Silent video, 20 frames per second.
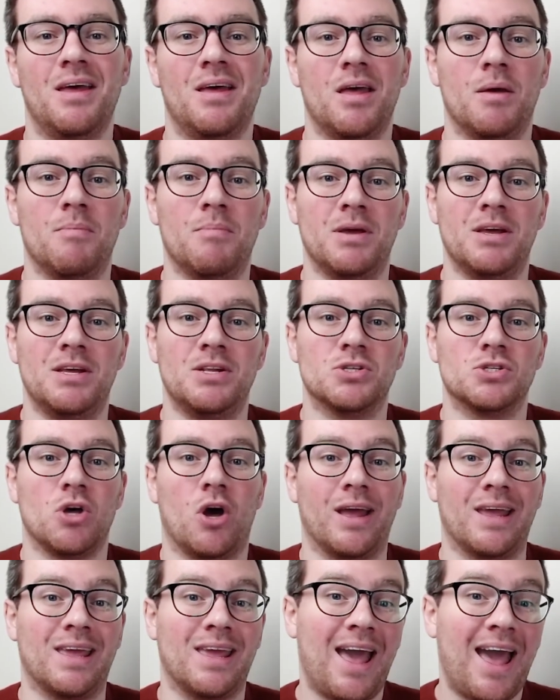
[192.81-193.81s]
It means
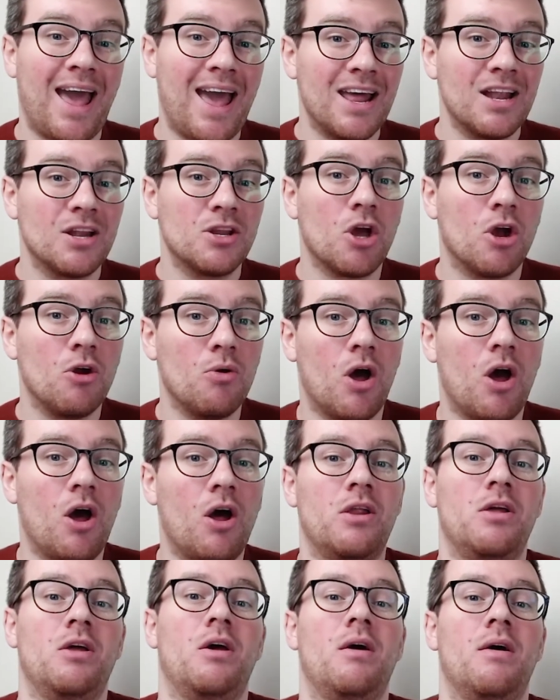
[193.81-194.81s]
I can go
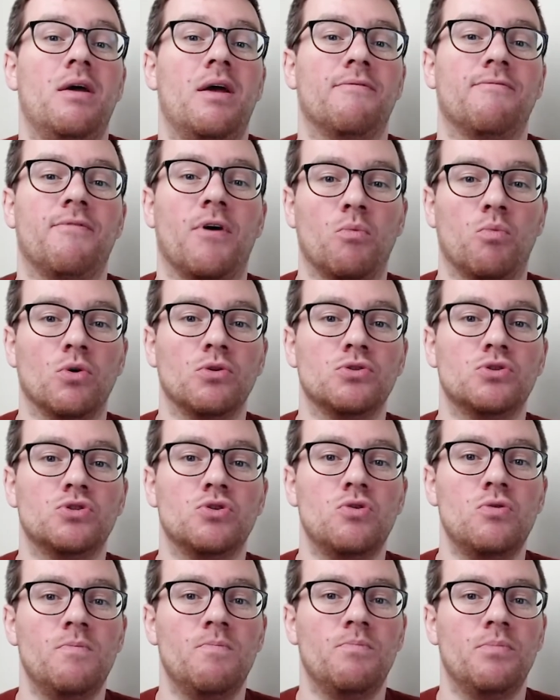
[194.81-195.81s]
earlier if I want
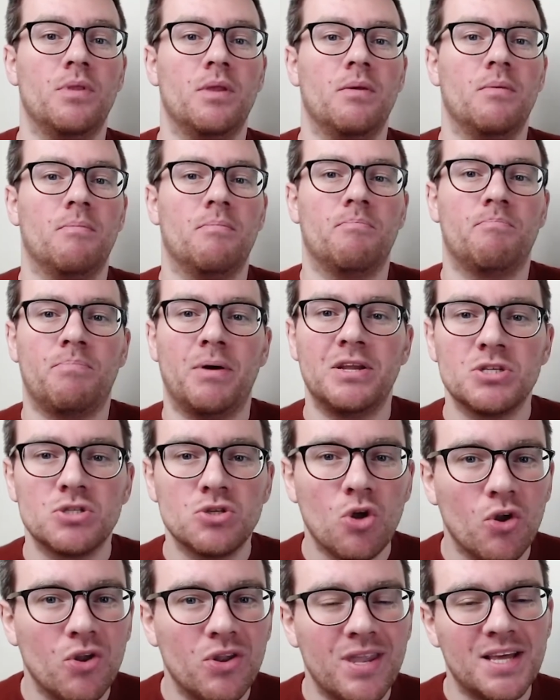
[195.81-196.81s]
to, but it's
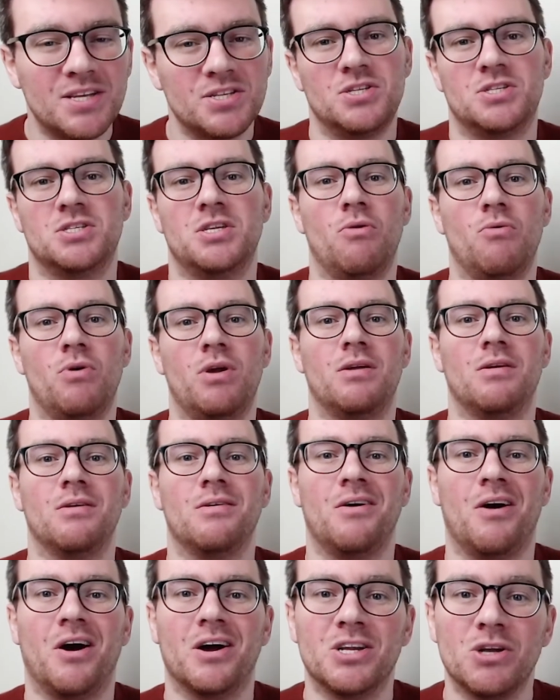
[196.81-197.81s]
not necessary.
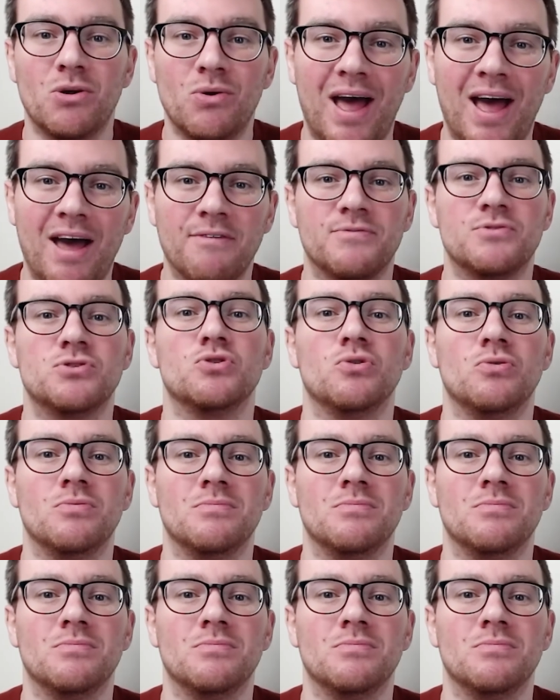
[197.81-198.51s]
I don't have to.